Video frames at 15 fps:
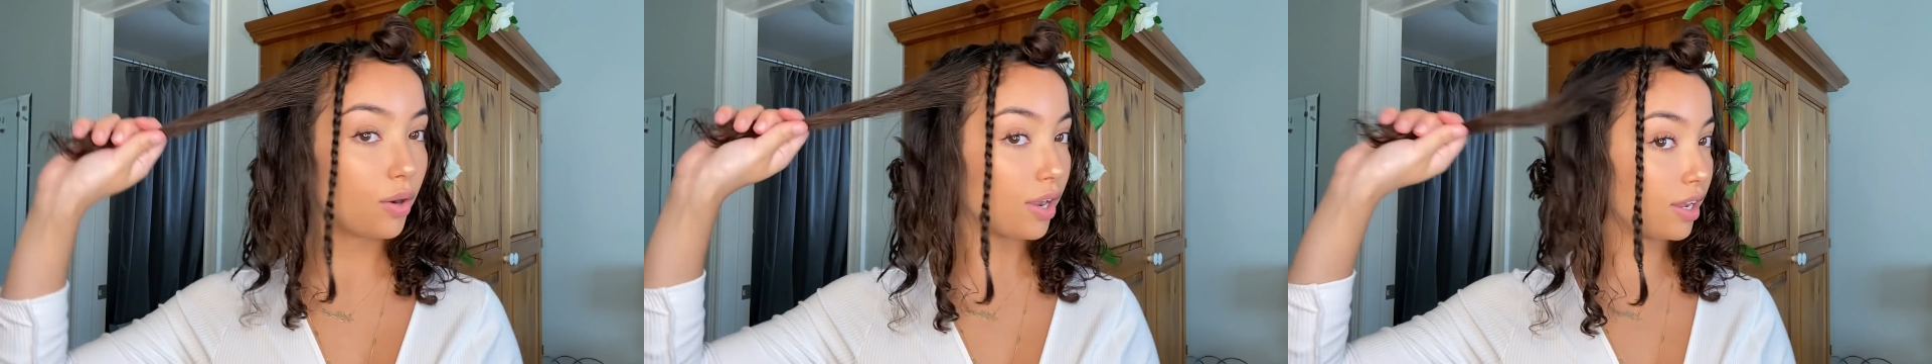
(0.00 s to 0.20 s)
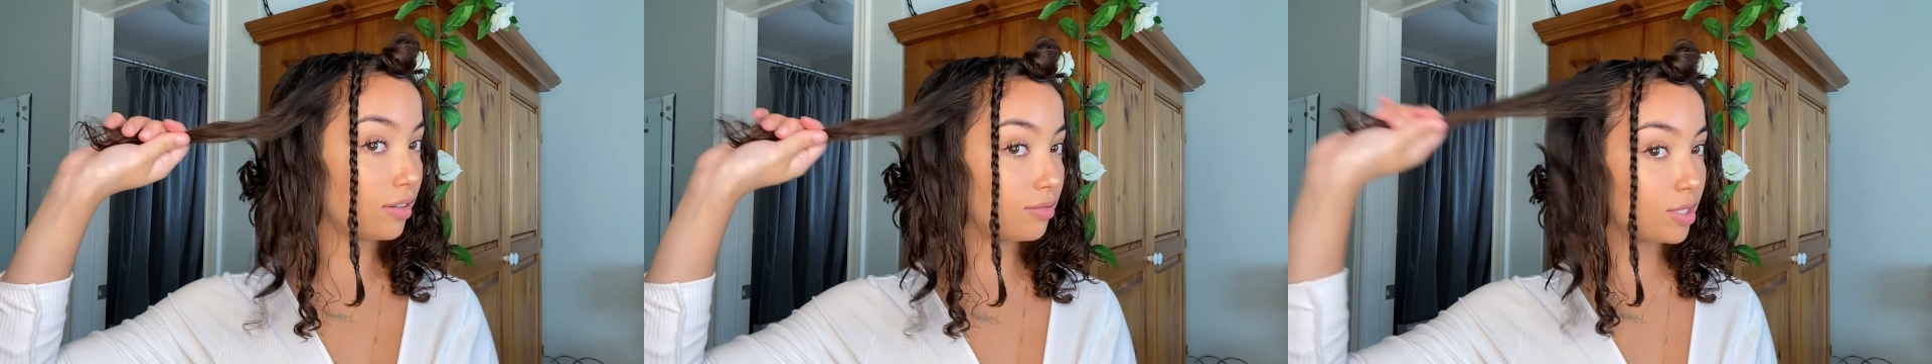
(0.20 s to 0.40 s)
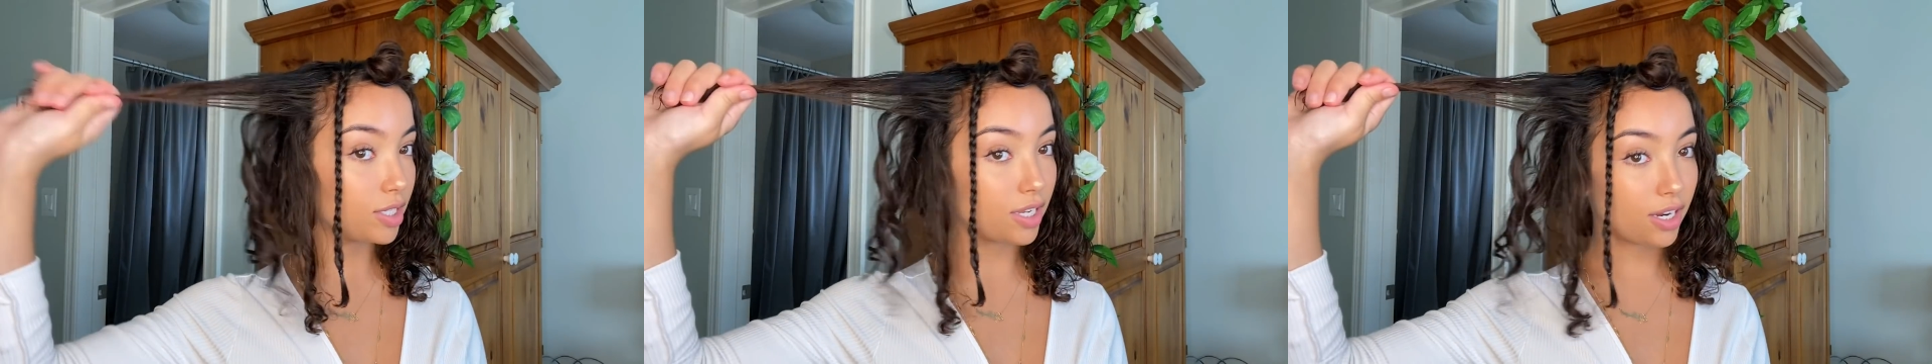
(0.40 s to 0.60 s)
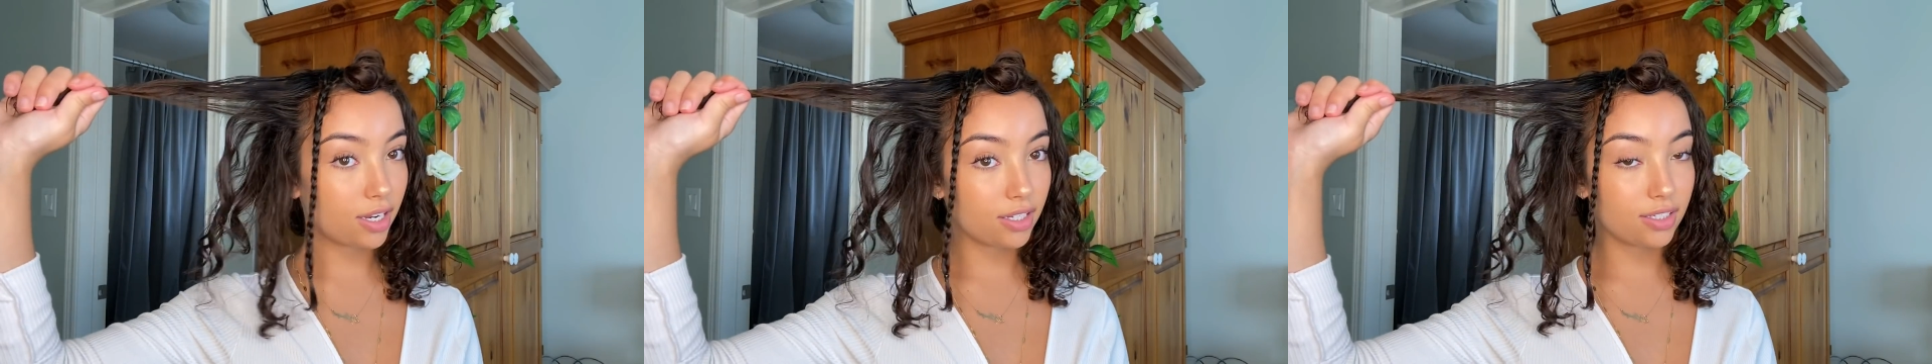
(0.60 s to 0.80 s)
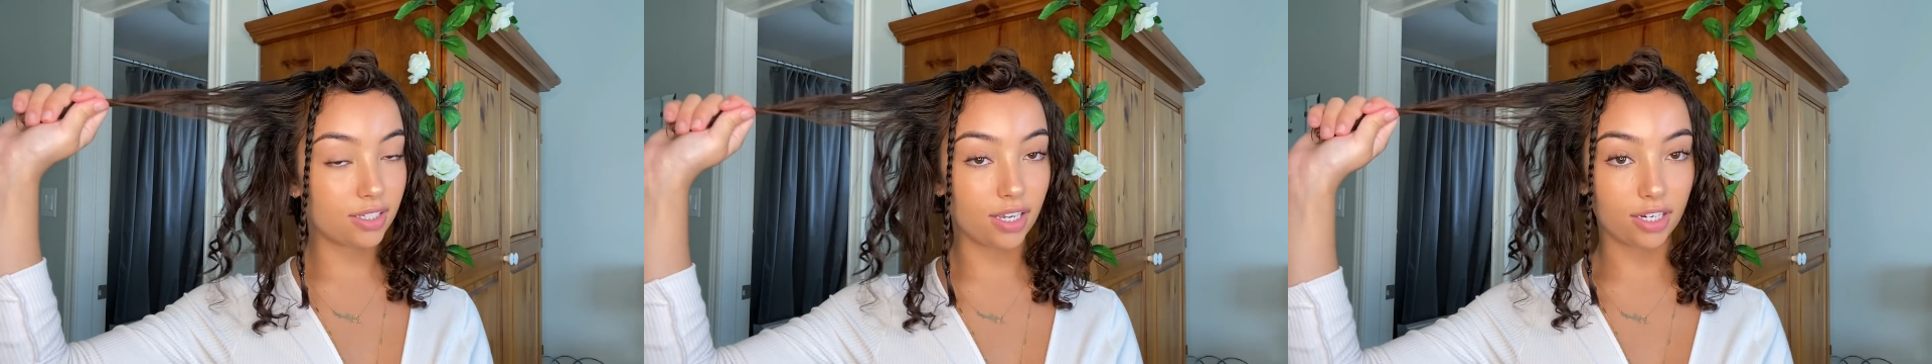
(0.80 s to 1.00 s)
Okay,
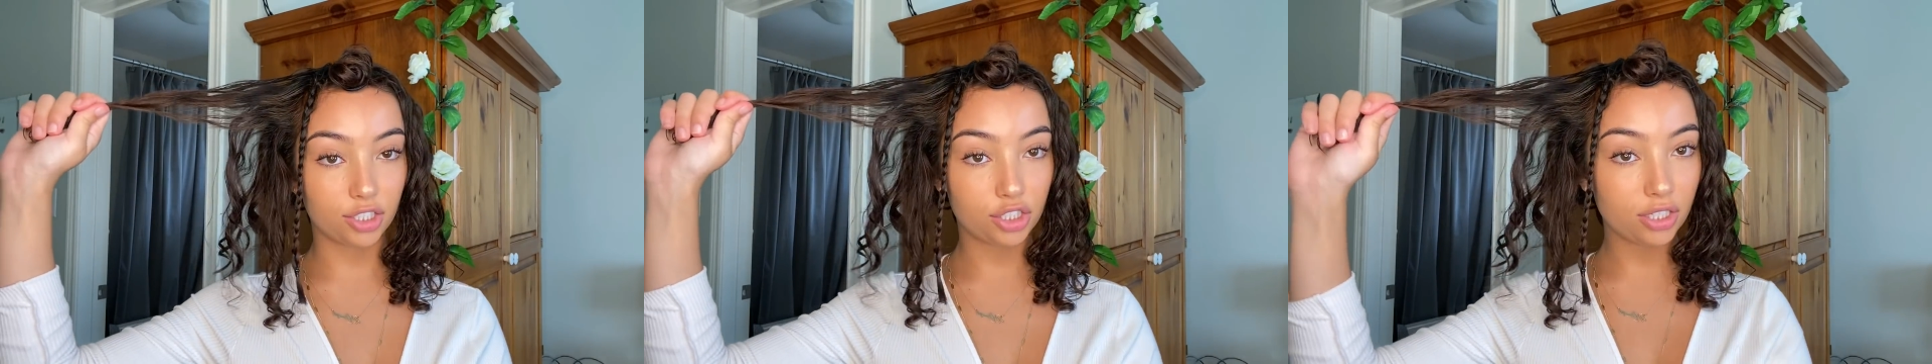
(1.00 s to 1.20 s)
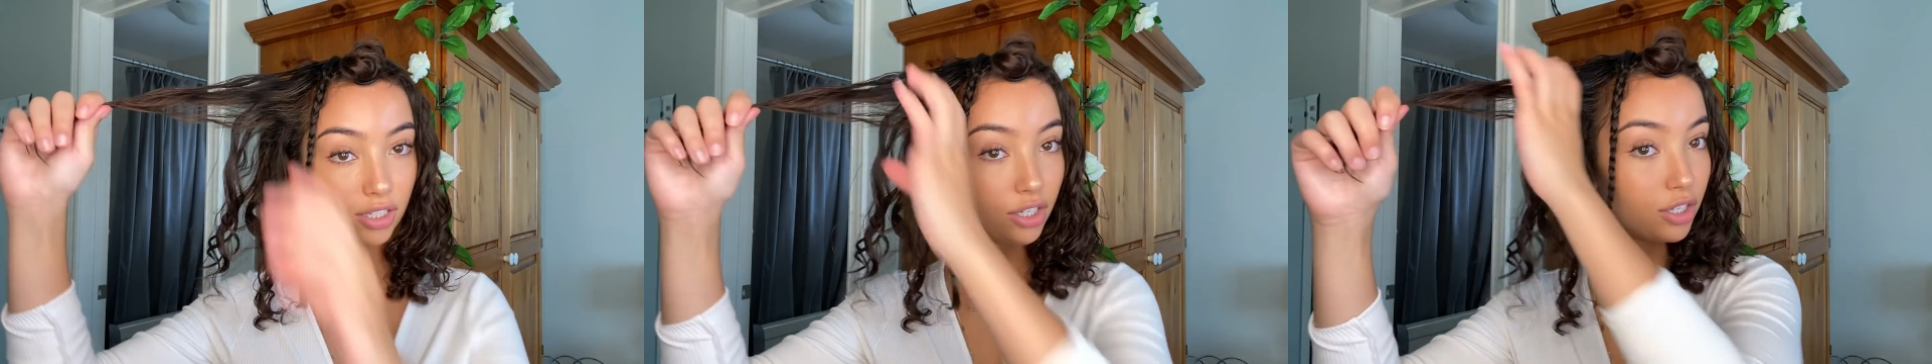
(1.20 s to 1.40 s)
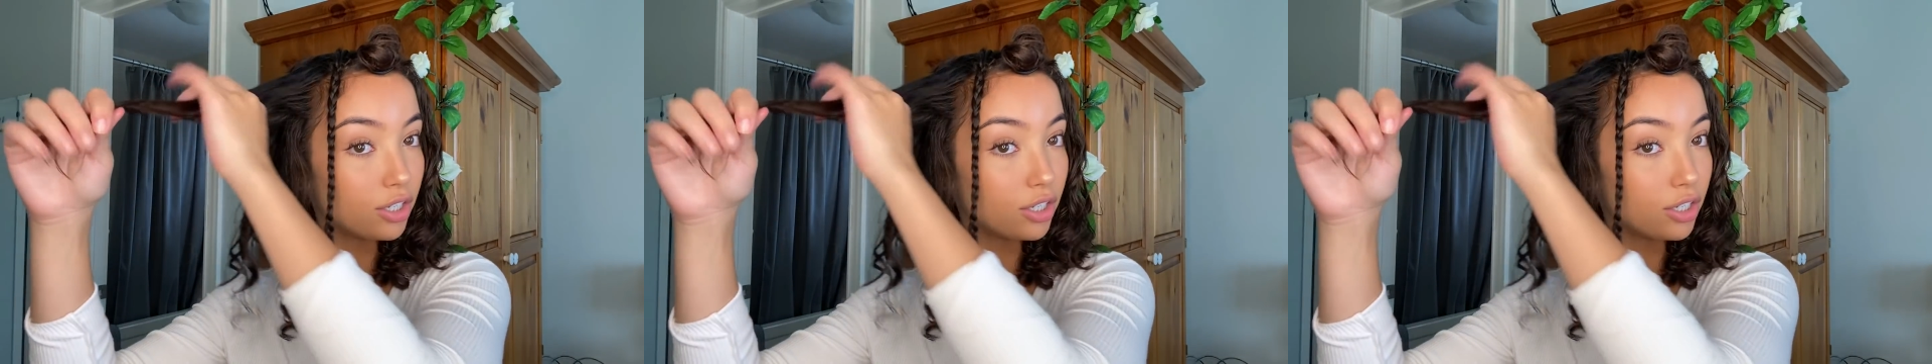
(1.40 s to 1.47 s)
second section,